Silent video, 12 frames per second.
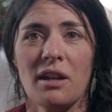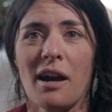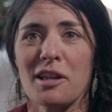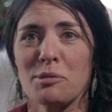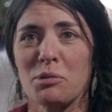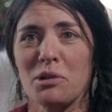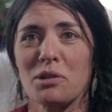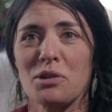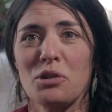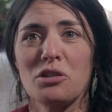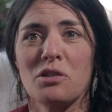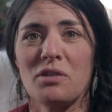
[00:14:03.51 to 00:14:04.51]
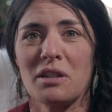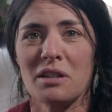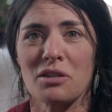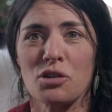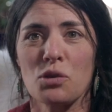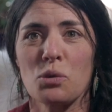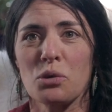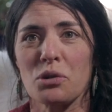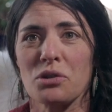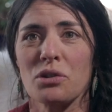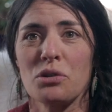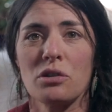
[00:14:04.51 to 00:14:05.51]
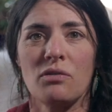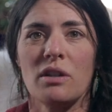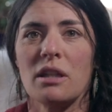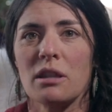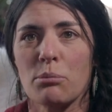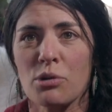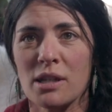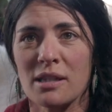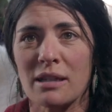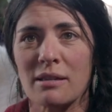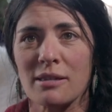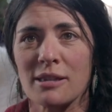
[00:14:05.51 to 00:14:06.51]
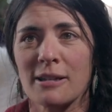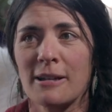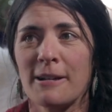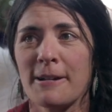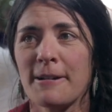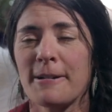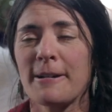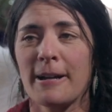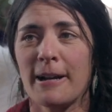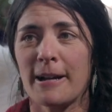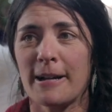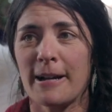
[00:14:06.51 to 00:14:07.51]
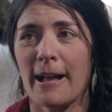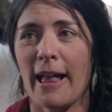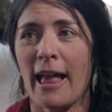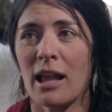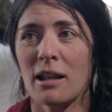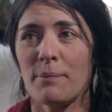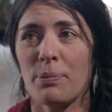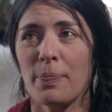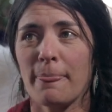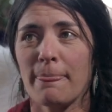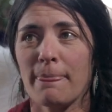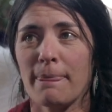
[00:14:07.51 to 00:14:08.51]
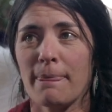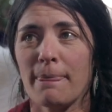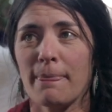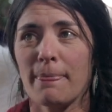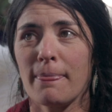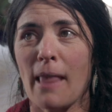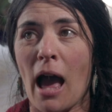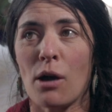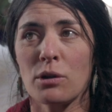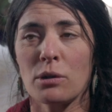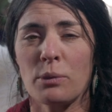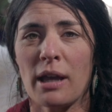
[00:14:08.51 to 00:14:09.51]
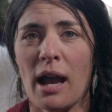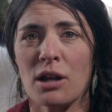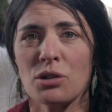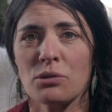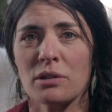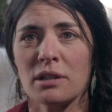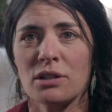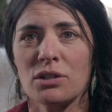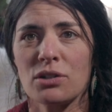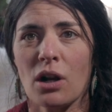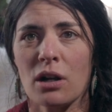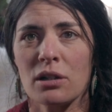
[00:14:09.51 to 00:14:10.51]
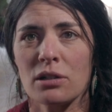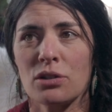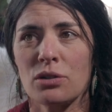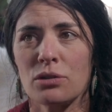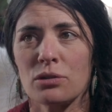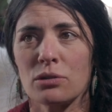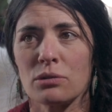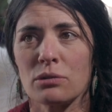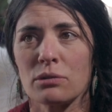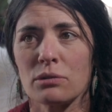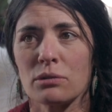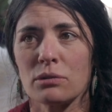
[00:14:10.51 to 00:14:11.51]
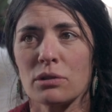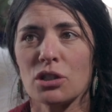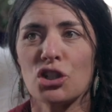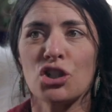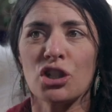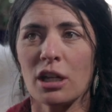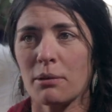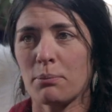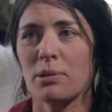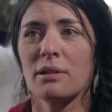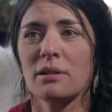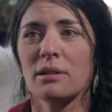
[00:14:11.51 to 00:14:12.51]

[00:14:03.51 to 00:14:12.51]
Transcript: the hospitals, who's feeding the schools, who's feeding the prisons, and how can we actually start to chip